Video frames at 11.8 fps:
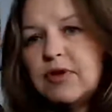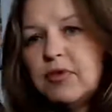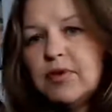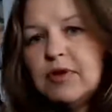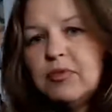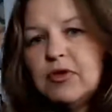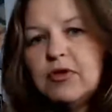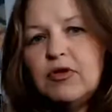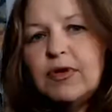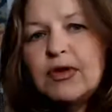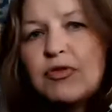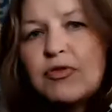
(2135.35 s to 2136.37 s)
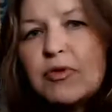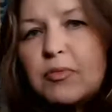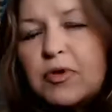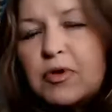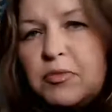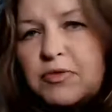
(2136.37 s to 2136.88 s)
Now what I'm going to do actually is I'm
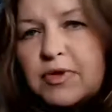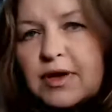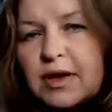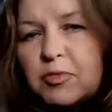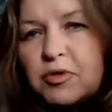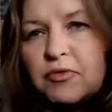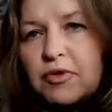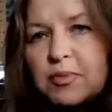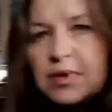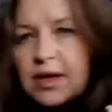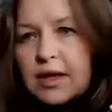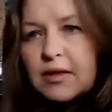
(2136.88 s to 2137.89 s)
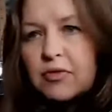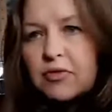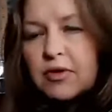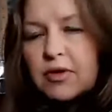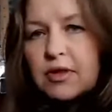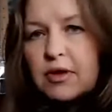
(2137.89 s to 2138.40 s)
going to move the camera over to my hands
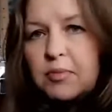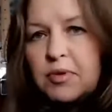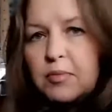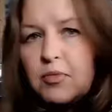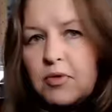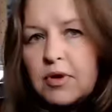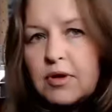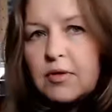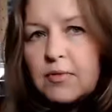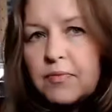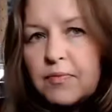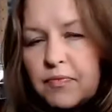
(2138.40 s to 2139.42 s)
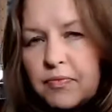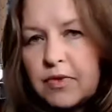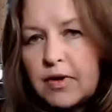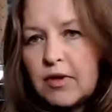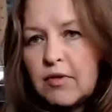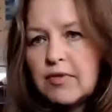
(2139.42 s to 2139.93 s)
a little bit more here.
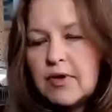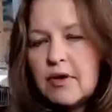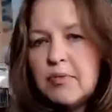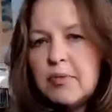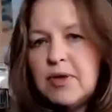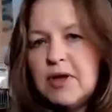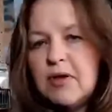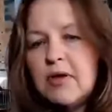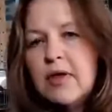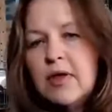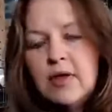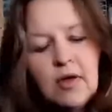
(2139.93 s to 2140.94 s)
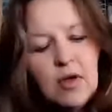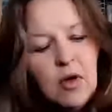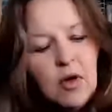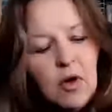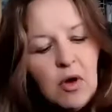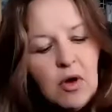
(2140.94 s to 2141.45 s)
There, that'll be better.
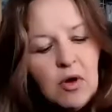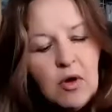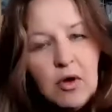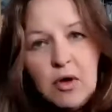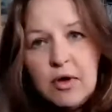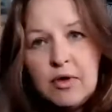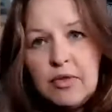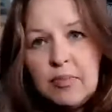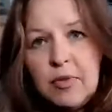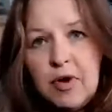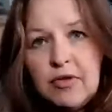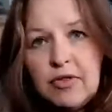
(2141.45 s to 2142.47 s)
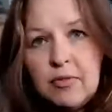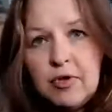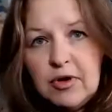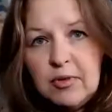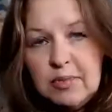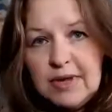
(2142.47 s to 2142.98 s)
The part that we're
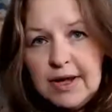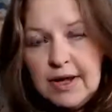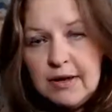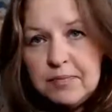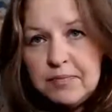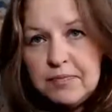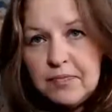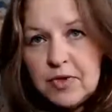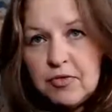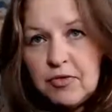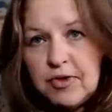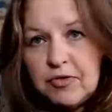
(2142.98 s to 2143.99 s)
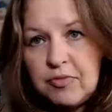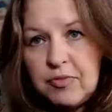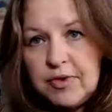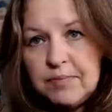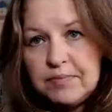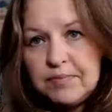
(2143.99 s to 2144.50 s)
going to be playing for this
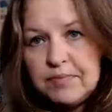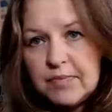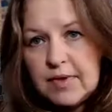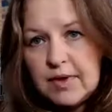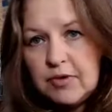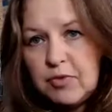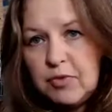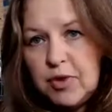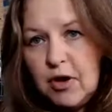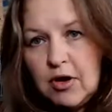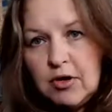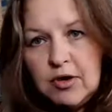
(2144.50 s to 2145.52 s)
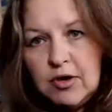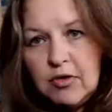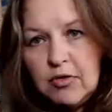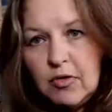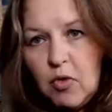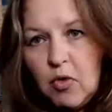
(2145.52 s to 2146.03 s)
one is we are going to
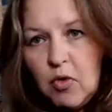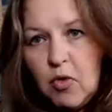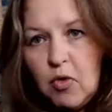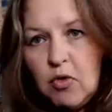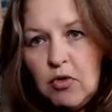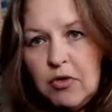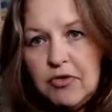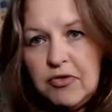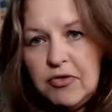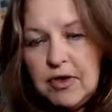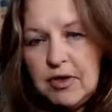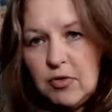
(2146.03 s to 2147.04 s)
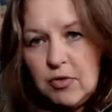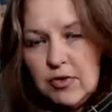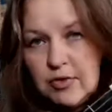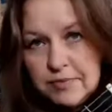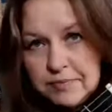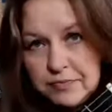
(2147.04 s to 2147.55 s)
do the whole C chord.